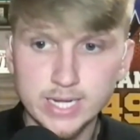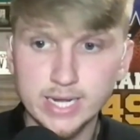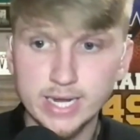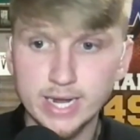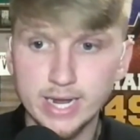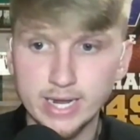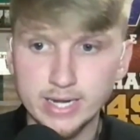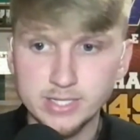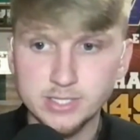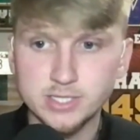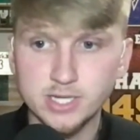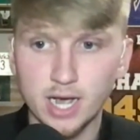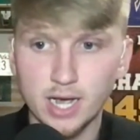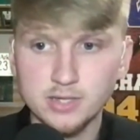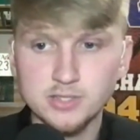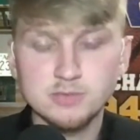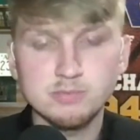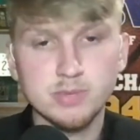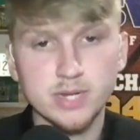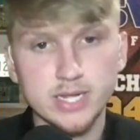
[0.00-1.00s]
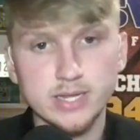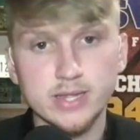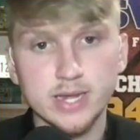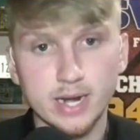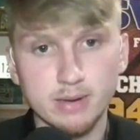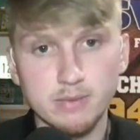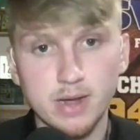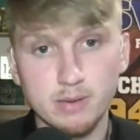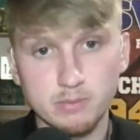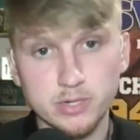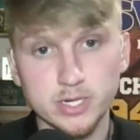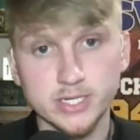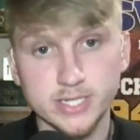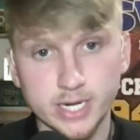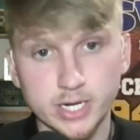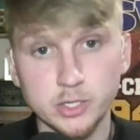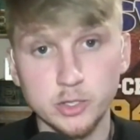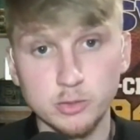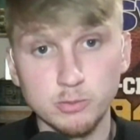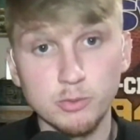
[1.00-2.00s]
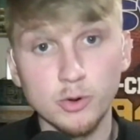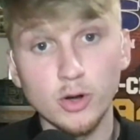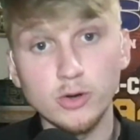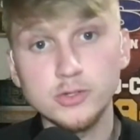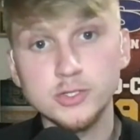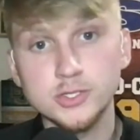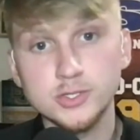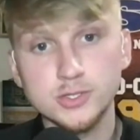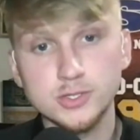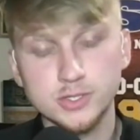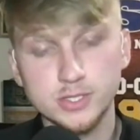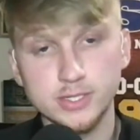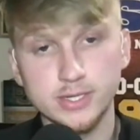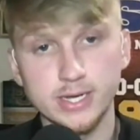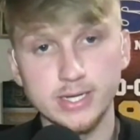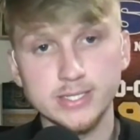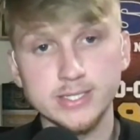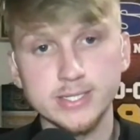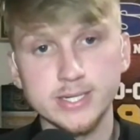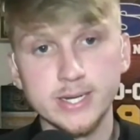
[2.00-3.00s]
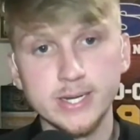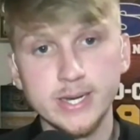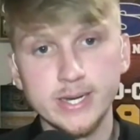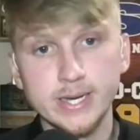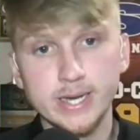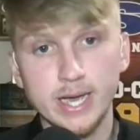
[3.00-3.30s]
it, it does mean that I'm, I'm going to take a new approach to this,